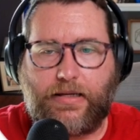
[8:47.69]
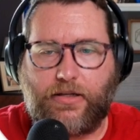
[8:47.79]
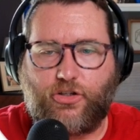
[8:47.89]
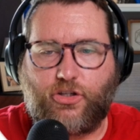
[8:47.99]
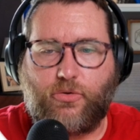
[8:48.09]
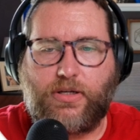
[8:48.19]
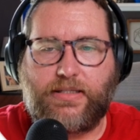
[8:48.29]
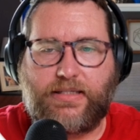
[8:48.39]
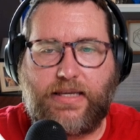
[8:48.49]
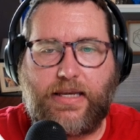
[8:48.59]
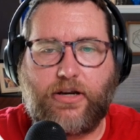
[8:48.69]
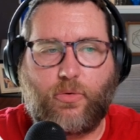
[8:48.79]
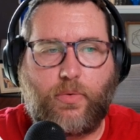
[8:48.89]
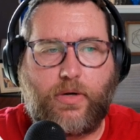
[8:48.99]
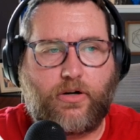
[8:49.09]
And so you can see here
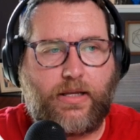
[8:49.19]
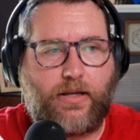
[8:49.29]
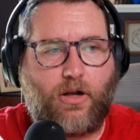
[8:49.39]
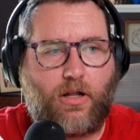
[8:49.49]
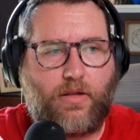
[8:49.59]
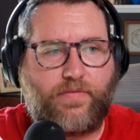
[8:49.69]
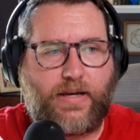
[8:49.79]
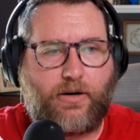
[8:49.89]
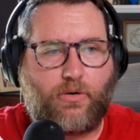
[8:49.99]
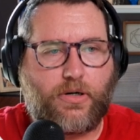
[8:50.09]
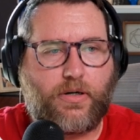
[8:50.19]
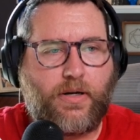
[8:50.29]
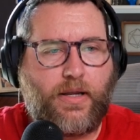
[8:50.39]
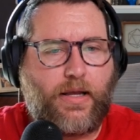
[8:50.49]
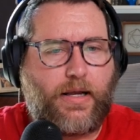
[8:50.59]
we are getting all of our,
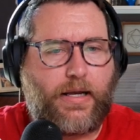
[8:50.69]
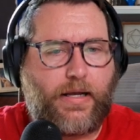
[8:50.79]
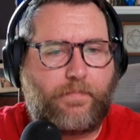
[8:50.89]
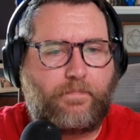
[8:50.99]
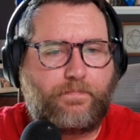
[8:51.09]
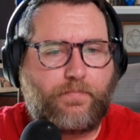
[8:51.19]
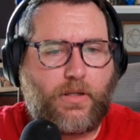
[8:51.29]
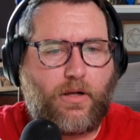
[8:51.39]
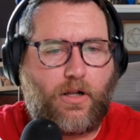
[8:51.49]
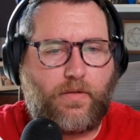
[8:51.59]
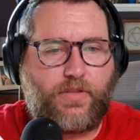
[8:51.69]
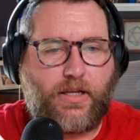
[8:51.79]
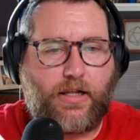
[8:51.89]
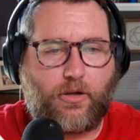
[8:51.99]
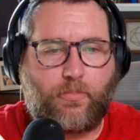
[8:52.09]
all of the
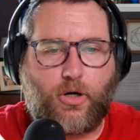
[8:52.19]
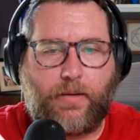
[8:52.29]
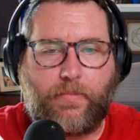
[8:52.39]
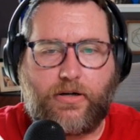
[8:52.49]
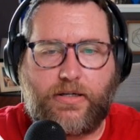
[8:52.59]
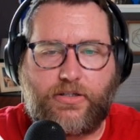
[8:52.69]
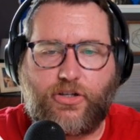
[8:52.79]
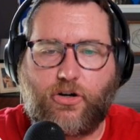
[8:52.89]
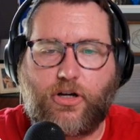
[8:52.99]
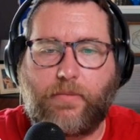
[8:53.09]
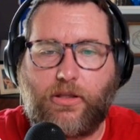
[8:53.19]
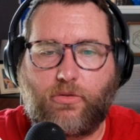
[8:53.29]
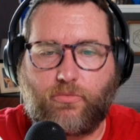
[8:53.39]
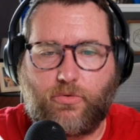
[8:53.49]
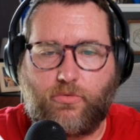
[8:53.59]
color primaries are coming
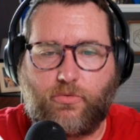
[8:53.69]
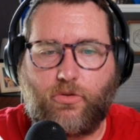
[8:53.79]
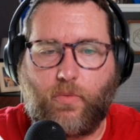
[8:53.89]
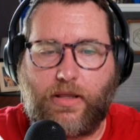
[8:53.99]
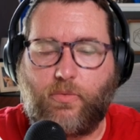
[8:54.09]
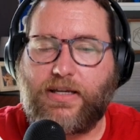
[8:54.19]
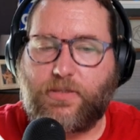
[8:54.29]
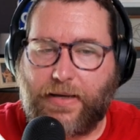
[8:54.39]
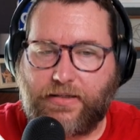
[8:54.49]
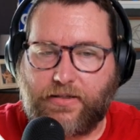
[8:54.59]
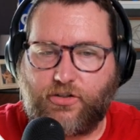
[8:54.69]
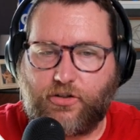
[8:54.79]
through the way that we expect it to.